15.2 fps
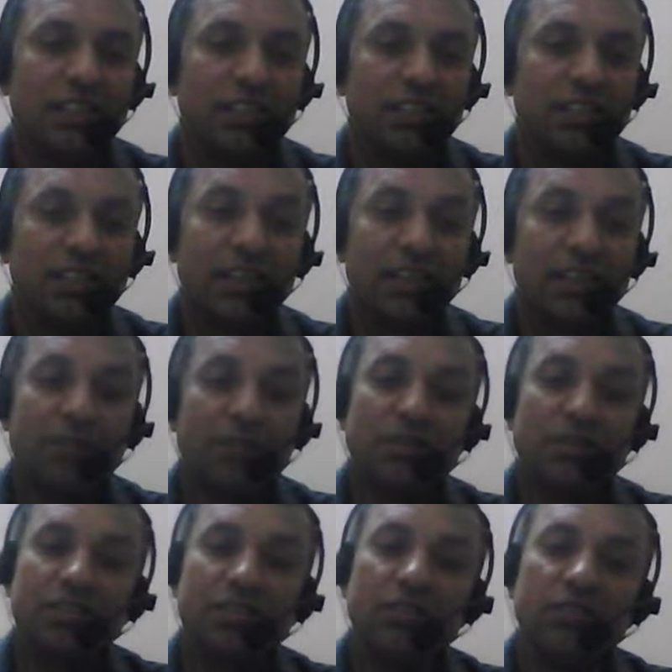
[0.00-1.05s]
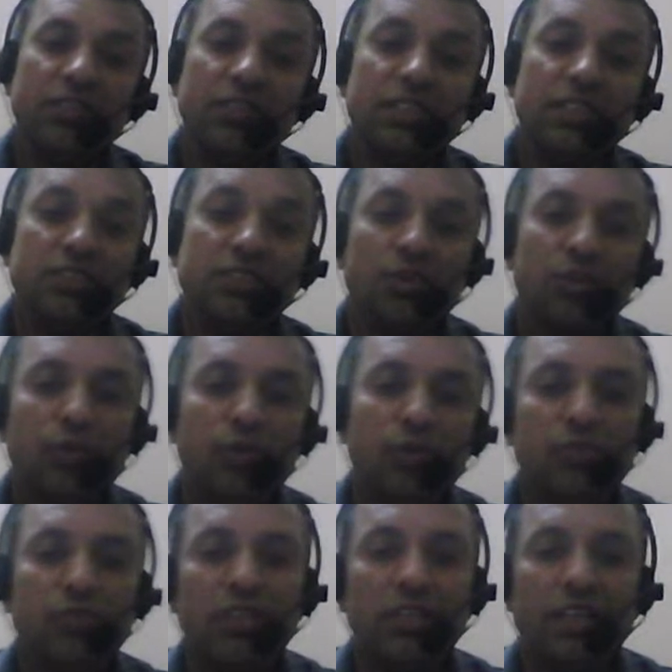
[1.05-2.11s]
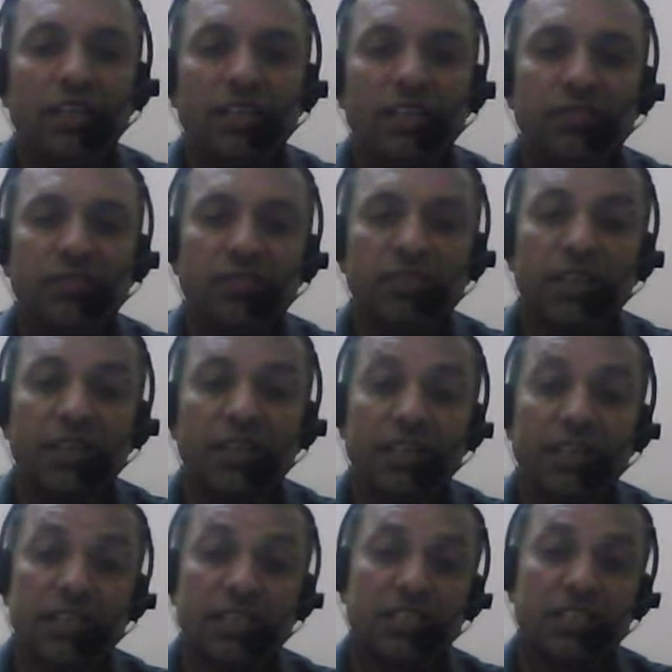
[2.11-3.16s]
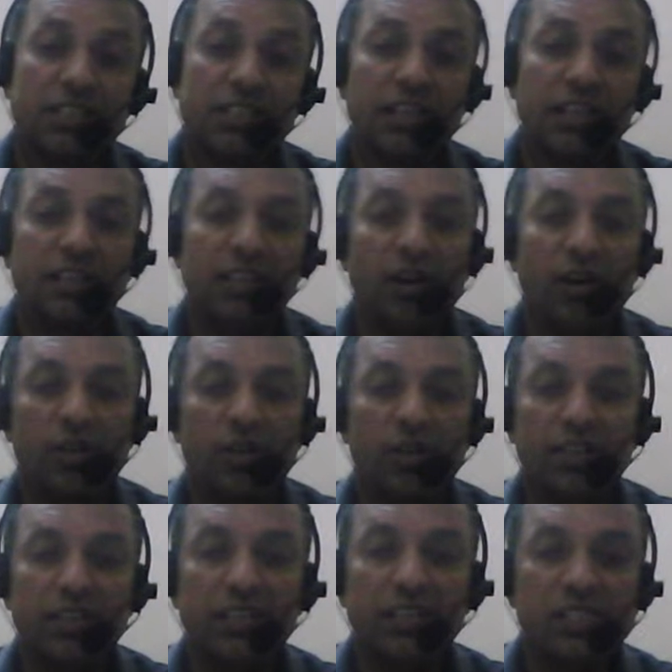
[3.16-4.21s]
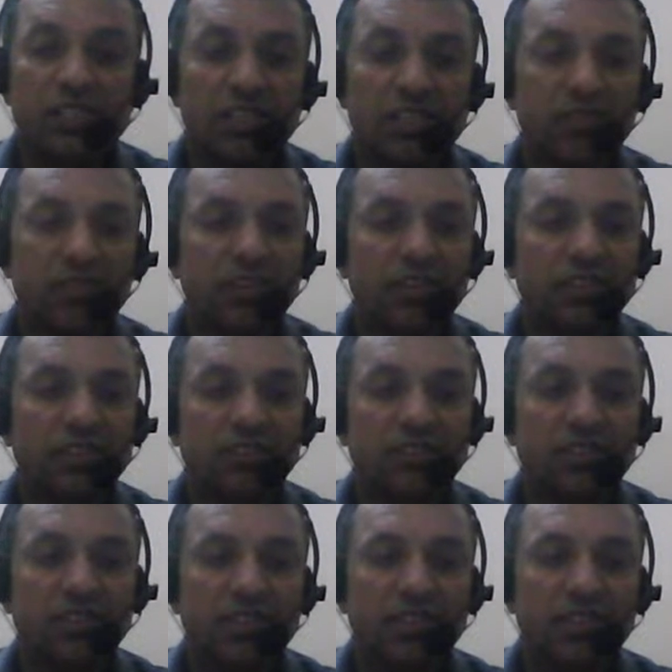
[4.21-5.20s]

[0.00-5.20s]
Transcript: The adaptation ability is closely linked with the reaction and orientation abilities.